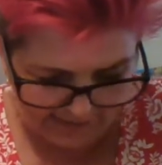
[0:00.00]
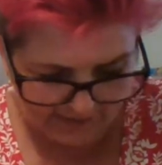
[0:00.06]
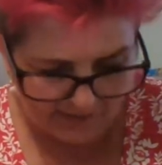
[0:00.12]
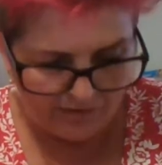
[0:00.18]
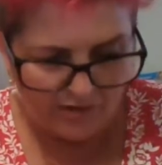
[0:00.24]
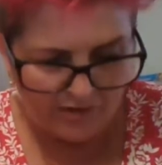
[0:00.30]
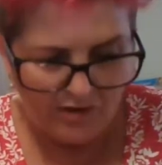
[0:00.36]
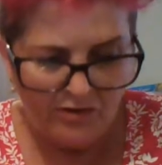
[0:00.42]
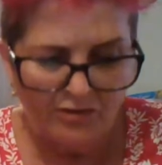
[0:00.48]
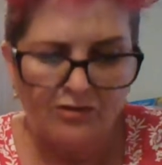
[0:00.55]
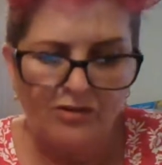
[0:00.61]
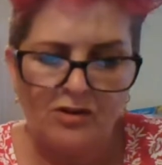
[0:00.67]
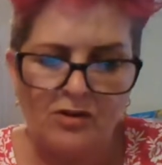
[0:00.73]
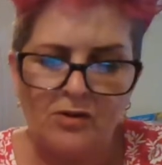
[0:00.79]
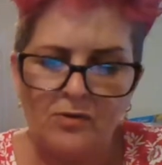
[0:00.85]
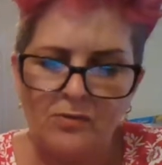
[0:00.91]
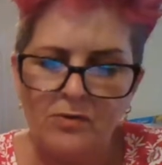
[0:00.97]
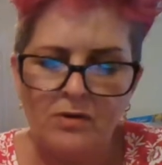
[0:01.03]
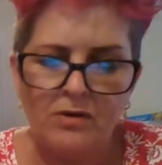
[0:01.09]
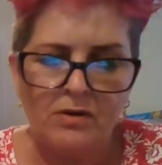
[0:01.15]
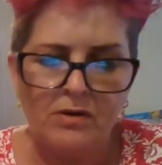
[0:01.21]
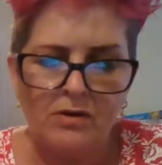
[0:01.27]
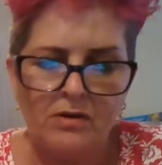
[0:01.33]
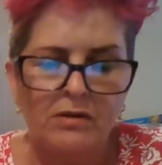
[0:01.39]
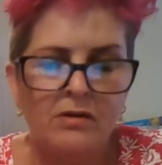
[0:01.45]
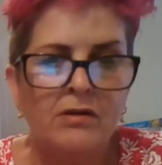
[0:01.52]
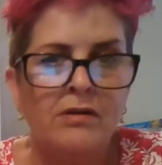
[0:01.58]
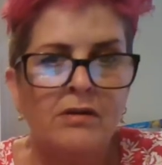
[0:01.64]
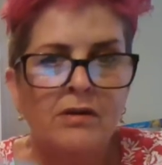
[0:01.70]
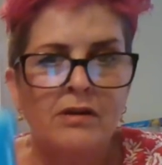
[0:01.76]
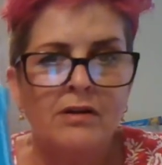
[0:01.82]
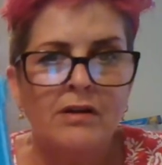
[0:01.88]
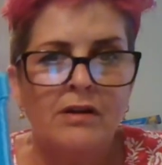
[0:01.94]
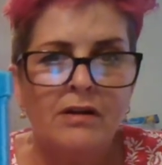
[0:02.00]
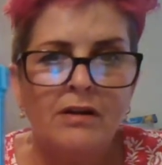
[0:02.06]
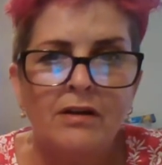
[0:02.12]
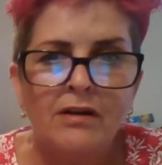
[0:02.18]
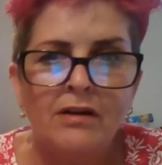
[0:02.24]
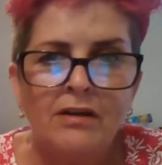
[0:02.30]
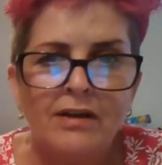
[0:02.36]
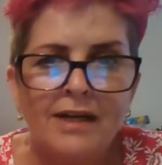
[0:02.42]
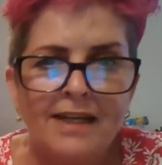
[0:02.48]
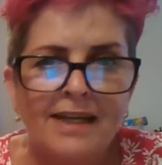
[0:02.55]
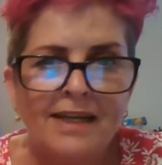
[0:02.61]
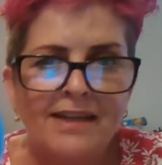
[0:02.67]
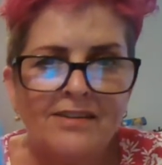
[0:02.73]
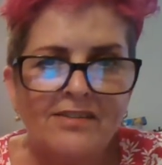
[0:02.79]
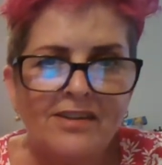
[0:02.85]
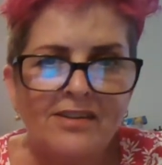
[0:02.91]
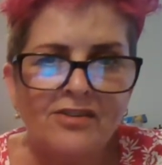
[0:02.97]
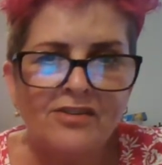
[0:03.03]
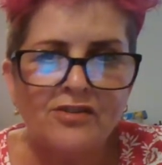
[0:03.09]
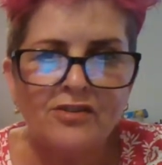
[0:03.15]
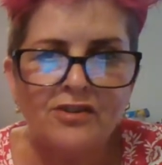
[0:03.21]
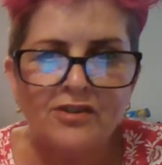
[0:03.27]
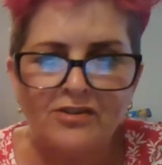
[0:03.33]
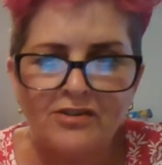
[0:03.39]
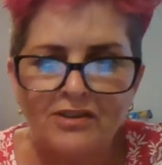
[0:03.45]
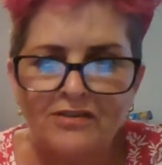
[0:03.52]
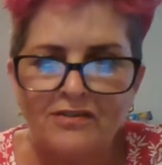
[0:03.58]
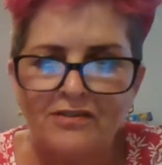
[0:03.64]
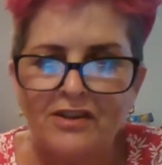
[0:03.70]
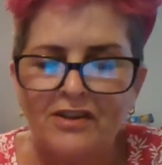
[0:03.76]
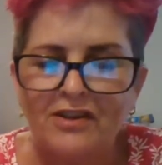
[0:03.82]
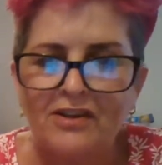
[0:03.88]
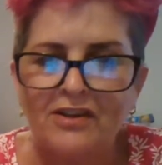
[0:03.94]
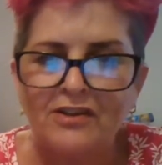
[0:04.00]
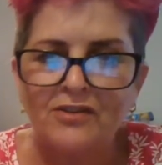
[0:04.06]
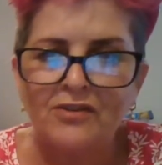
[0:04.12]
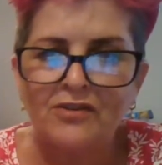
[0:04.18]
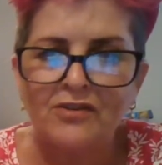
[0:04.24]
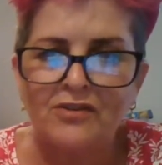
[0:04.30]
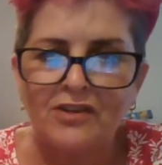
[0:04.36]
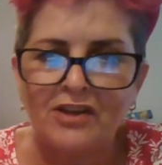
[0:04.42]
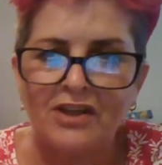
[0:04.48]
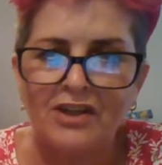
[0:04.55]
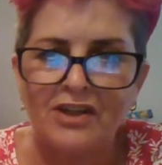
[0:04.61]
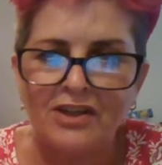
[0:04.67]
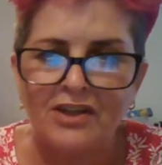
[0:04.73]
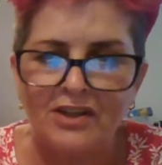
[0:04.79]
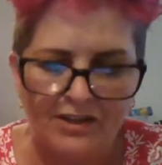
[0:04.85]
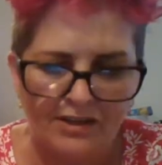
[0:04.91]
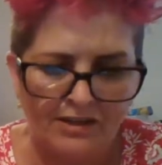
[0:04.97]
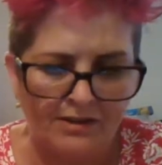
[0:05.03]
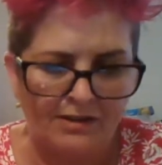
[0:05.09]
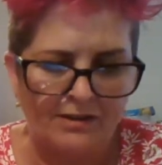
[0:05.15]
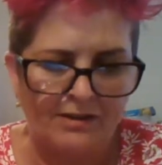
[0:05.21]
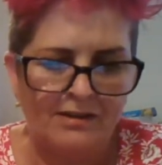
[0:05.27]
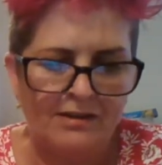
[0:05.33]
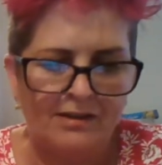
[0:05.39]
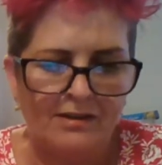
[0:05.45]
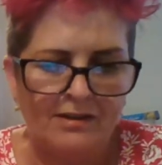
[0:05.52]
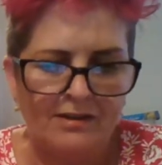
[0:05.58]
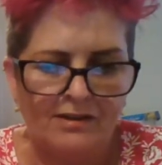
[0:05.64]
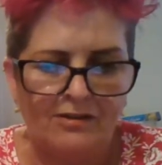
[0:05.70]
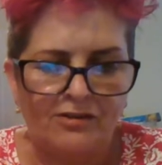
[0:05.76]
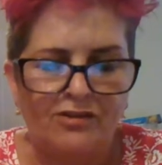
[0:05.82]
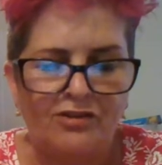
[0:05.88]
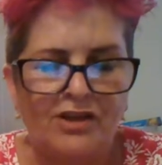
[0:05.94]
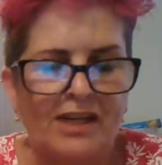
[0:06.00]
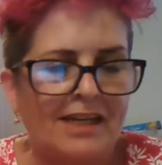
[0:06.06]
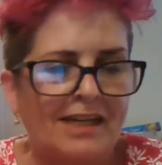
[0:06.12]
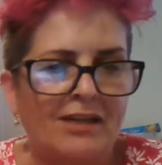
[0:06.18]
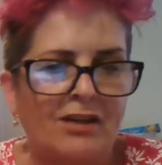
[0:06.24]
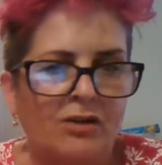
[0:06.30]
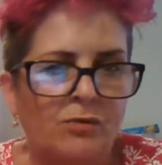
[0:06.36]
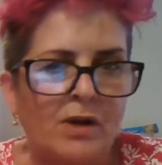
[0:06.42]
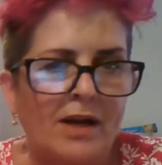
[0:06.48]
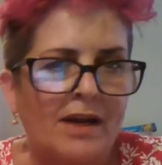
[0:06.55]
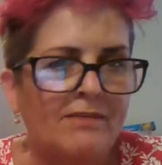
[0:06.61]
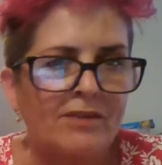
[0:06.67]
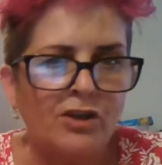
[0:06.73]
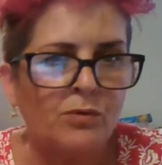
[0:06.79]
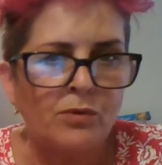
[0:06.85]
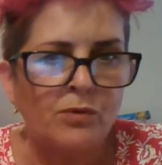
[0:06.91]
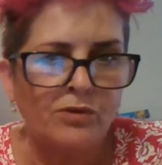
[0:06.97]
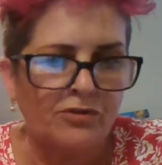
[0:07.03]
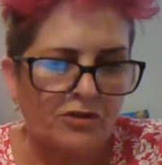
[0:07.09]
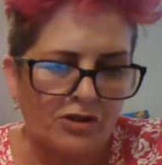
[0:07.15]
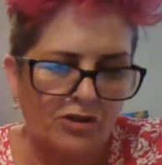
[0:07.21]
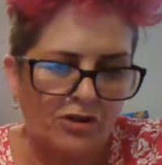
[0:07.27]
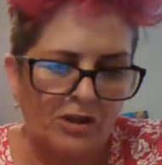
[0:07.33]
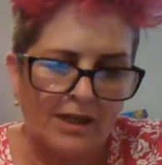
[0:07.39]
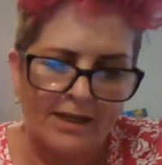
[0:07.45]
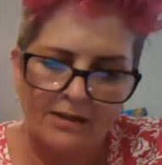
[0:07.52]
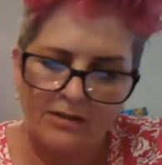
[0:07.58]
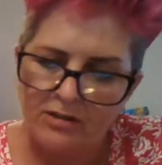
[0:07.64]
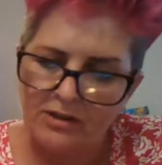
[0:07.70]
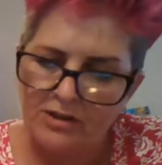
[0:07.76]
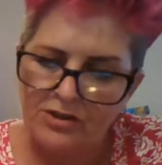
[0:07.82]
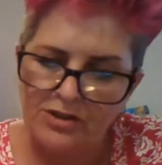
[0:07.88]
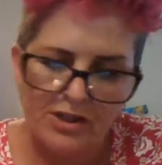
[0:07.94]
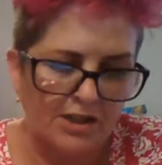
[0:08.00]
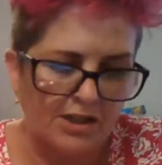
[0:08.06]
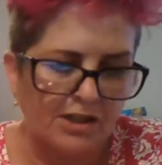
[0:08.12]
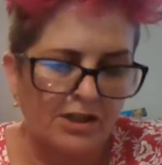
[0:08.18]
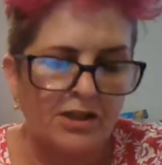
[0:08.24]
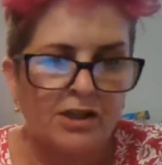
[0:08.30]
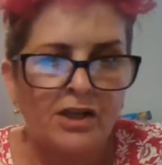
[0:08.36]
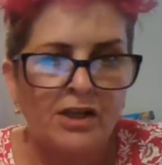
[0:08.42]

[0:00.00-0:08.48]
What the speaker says: there is also an ice and sugar drifter, duster, shaker, whatever you want to call it. I call it a shaker.